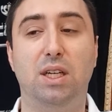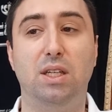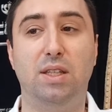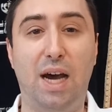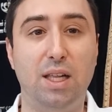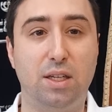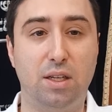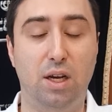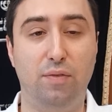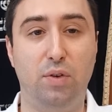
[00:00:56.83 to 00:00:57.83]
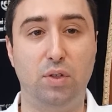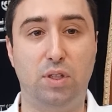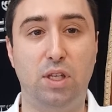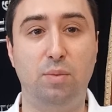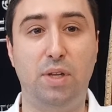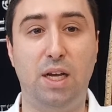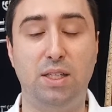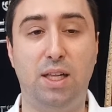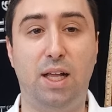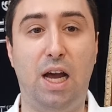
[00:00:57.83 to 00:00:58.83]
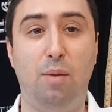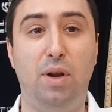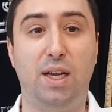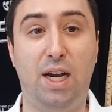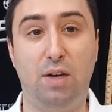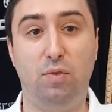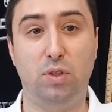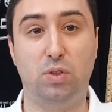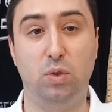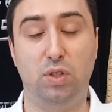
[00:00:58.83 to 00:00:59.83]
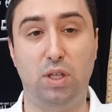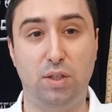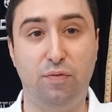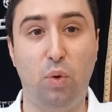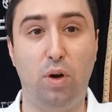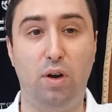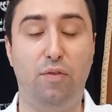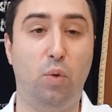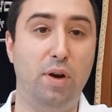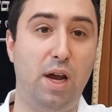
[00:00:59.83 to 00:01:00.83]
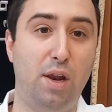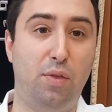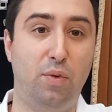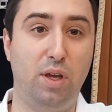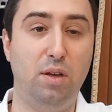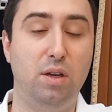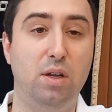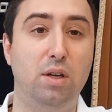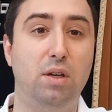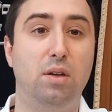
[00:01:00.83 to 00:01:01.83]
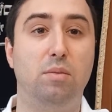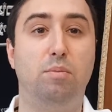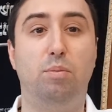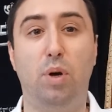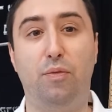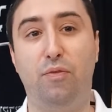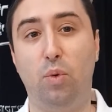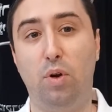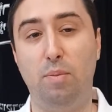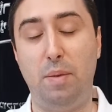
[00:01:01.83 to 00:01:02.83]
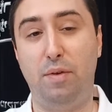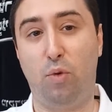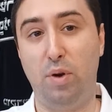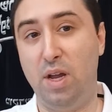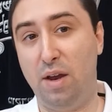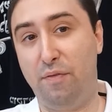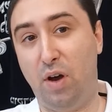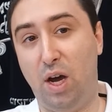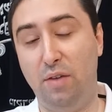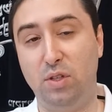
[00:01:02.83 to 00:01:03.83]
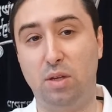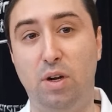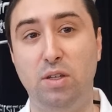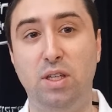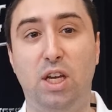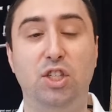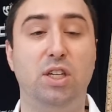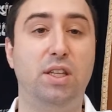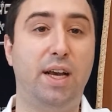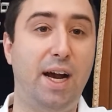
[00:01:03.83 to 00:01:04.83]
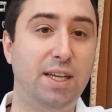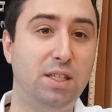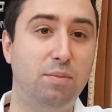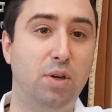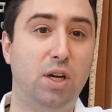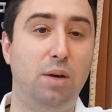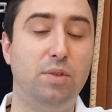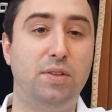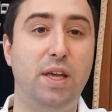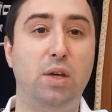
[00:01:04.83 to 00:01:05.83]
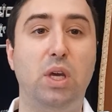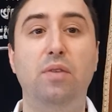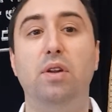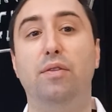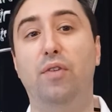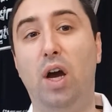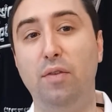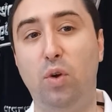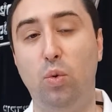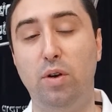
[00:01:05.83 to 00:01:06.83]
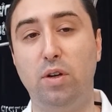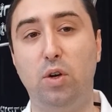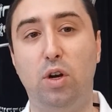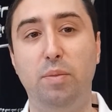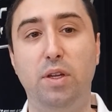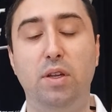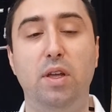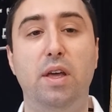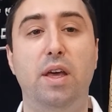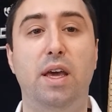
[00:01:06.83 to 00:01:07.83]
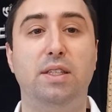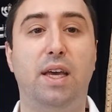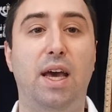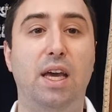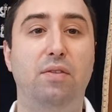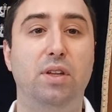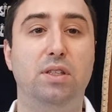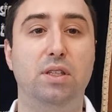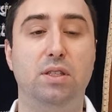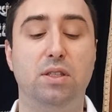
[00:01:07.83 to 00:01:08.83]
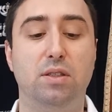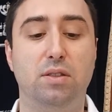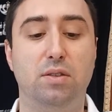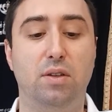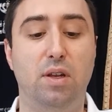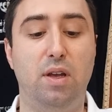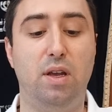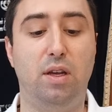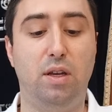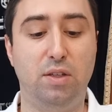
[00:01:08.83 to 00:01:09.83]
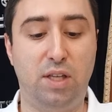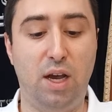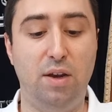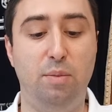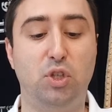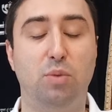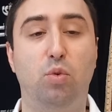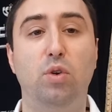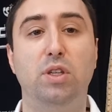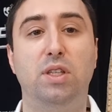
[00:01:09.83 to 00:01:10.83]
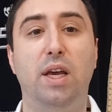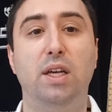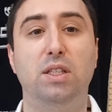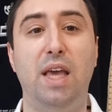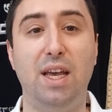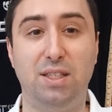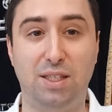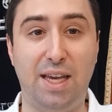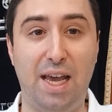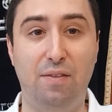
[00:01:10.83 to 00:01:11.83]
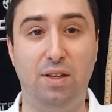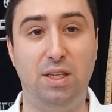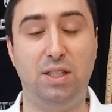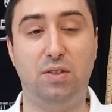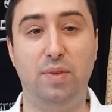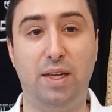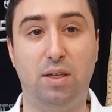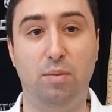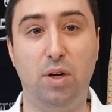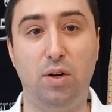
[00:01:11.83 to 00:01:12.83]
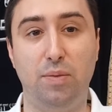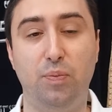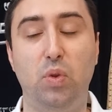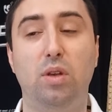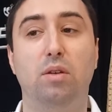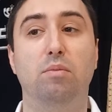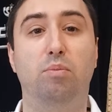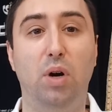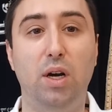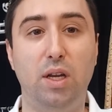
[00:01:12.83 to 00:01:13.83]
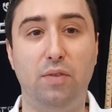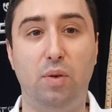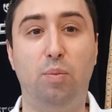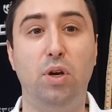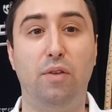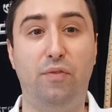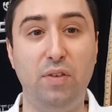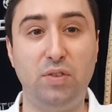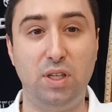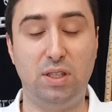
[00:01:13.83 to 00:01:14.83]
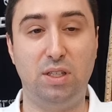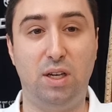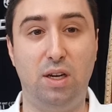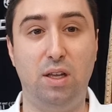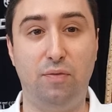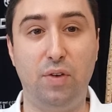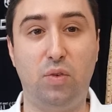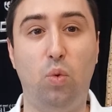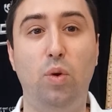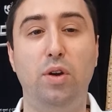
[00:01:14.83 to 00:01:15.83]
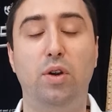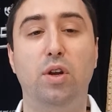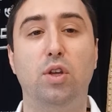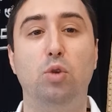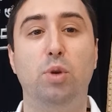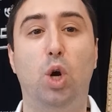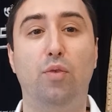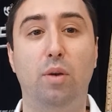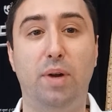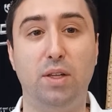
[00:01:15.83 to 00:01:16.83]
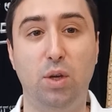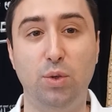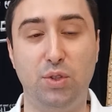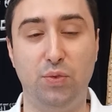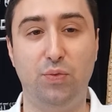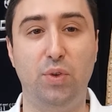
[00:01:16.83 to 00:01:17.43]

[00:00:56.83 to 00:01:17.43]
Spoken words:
Dali knafos, Gdilim tasalach arba knafos ksusa. There's 4, not 3, but 4, maybe 4, not 5. So the says, Asher techaseba come to tell you, even a 5-corner garment is chayiv in tzitzis. And Mishabura says, yes, it's chayiv in tzitzis from that Gemara. But if you put a 5th tzitzis on it, on the 5th corner, you'll be over on Baal Tosef.